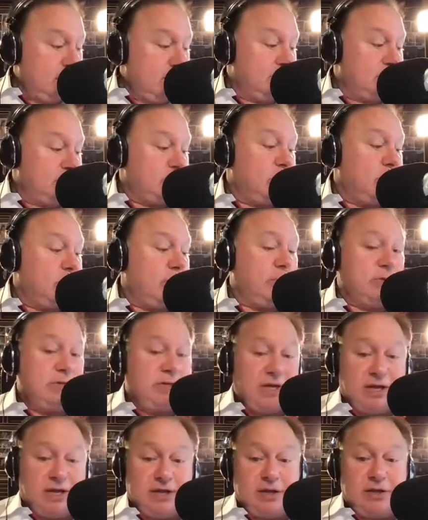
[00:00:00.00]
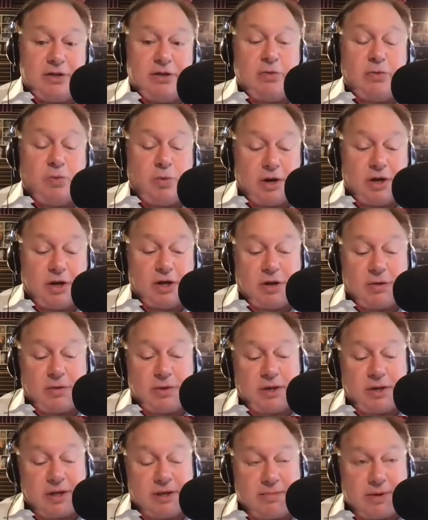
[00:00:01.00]
So I would tell you, you want to go
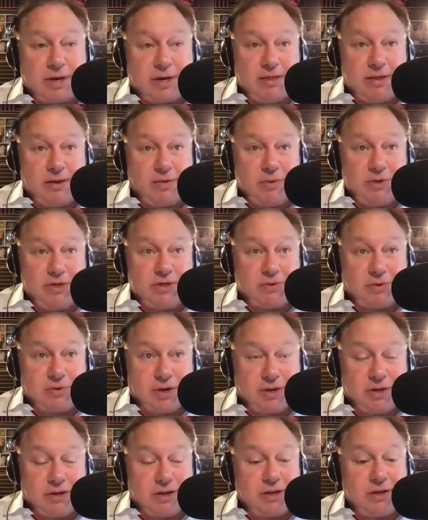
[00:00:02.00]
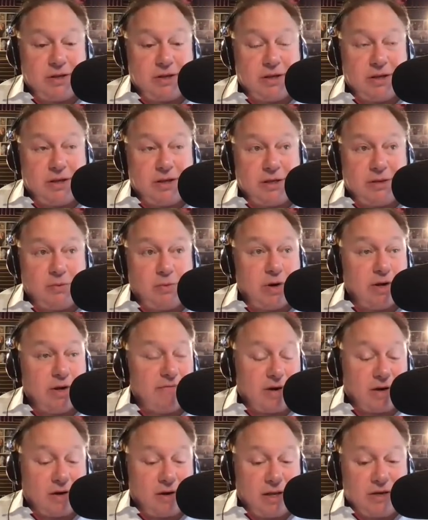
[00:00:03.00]
with somebody that we trust, one of
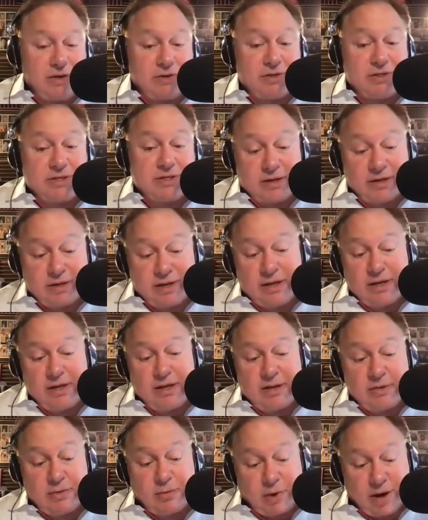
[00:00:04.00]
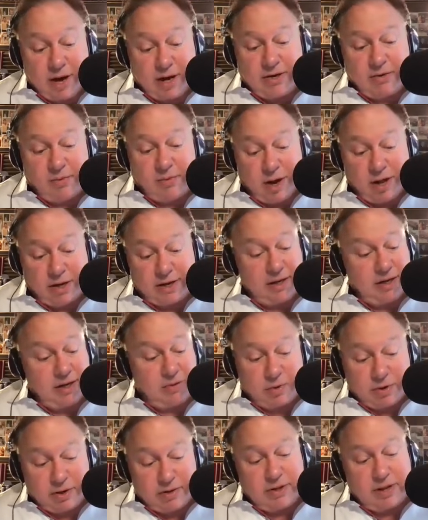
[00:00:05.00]
our lenders, and Randy Rocky's
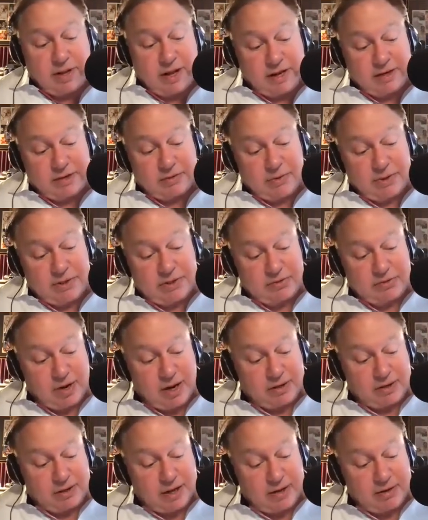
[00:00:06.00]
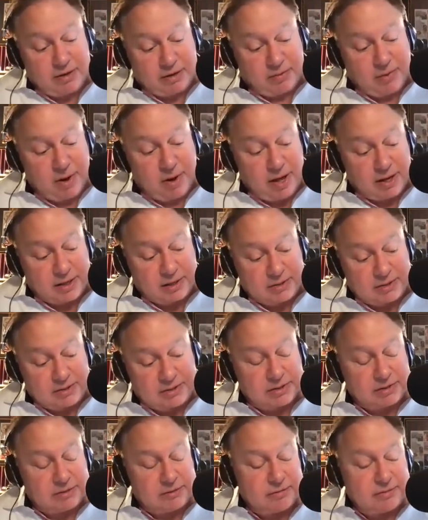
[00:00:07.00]
one of the guys we trust, and Swan.
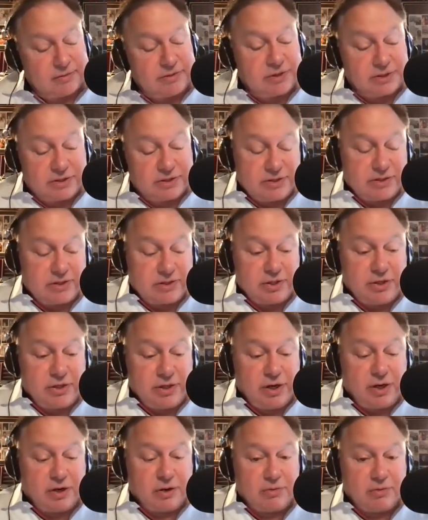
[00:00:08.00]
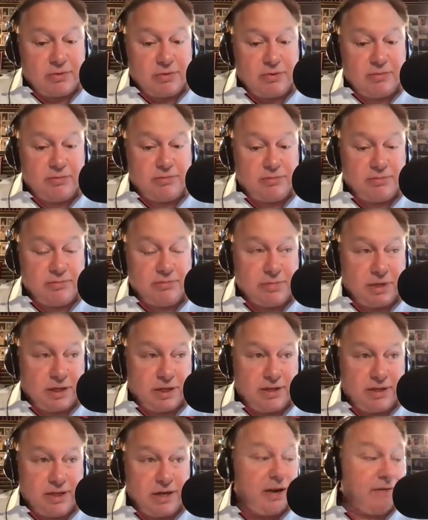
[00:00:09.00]
So just so you know,
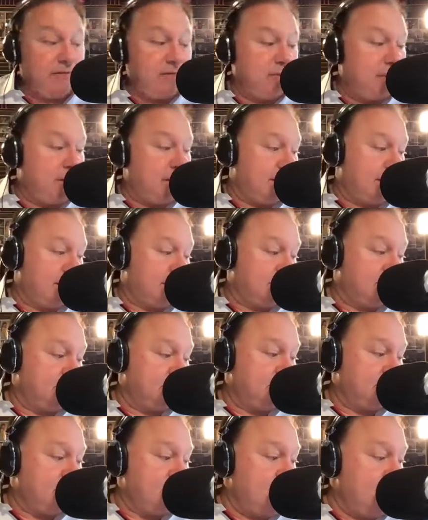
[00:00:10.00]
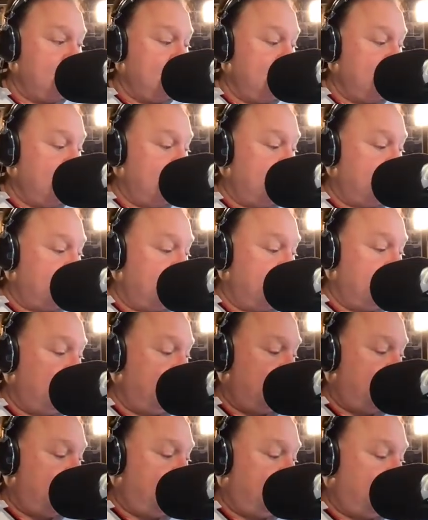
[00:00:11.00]
Billy and everybody else. Lee,
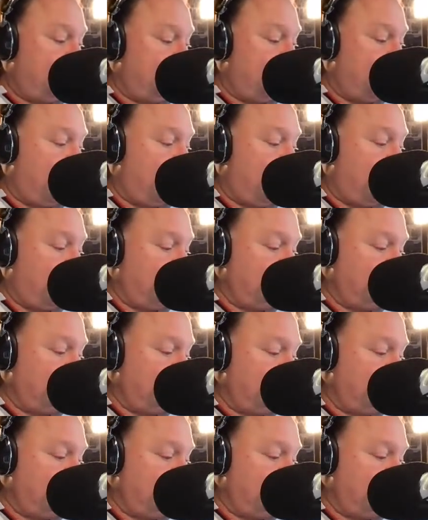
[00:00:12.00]
you ready for a call?